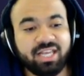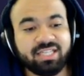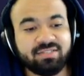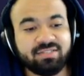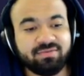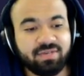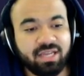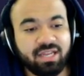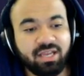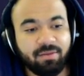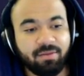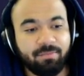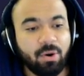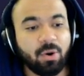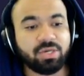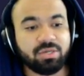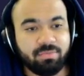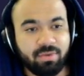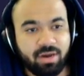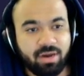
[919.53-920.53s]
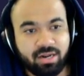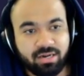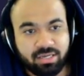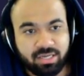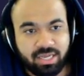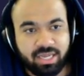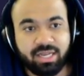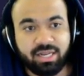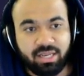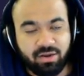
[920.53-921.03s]
chance of getting a Pokemon
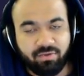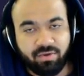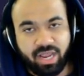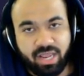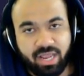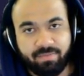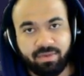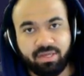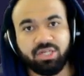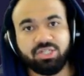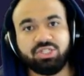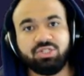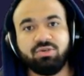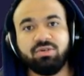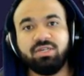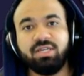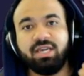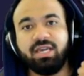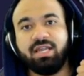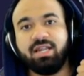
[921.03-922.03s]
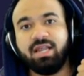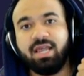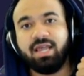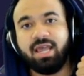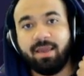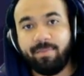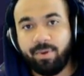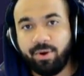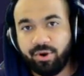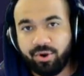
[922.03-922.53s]
in here, right? Because you can get
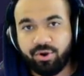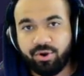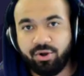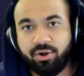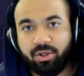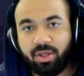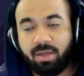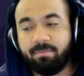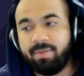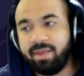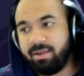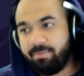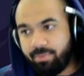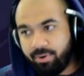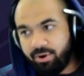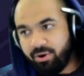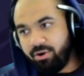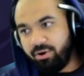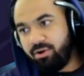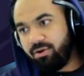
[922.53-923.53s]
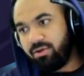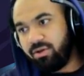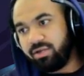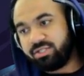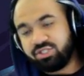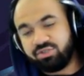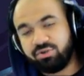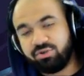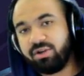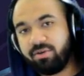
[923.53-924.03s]
a Pearl, a Big Pearl,
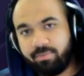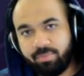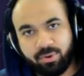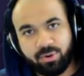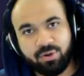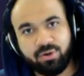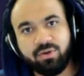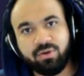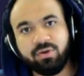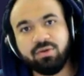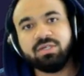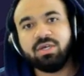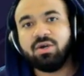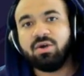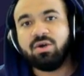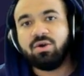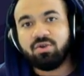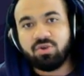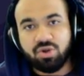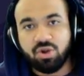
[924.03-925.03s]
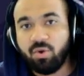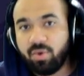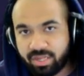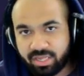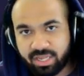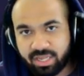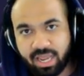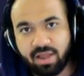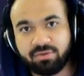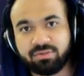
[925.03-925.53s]
a String of Pearls, No
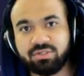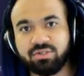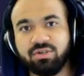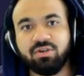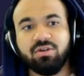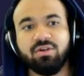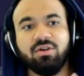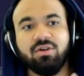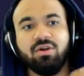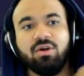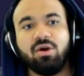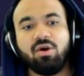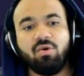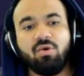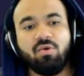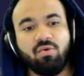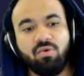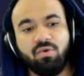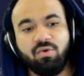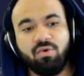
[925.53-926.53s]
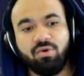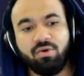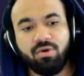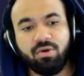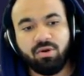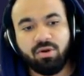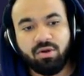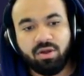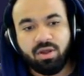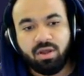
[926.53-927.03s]
Encounter,
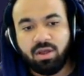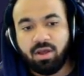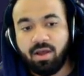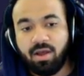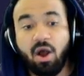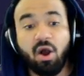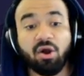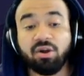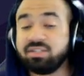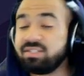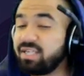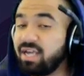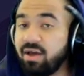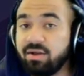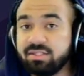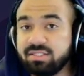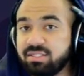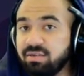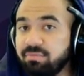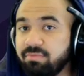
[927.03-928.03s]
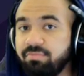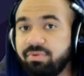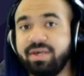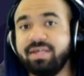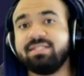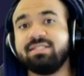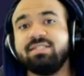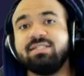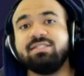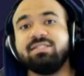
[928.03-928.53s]
or Hard Scale in some
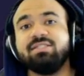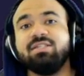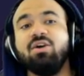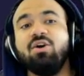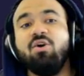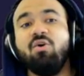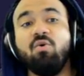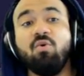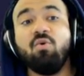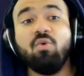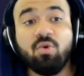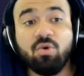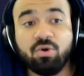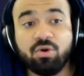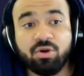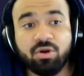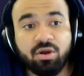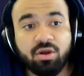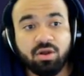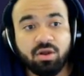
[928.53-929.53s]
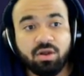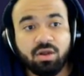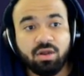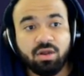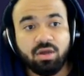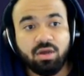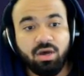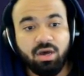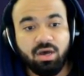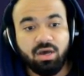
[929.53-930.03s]
places, or
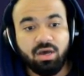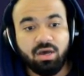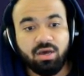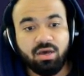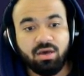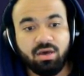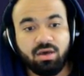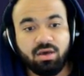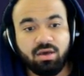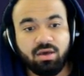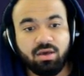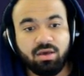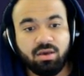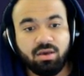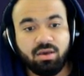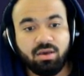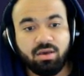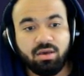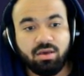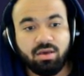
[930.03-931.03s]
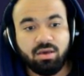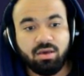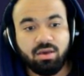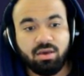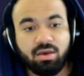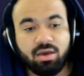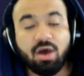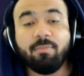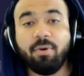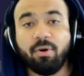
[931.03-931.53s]
uh,
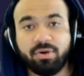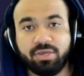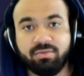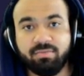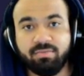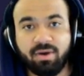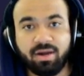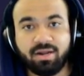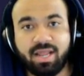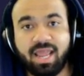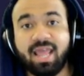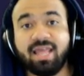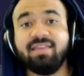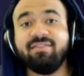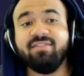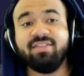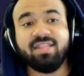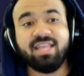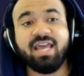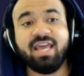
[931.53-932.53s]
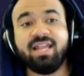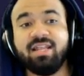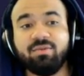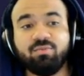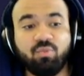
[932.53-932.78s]
a Pokemon. And even then,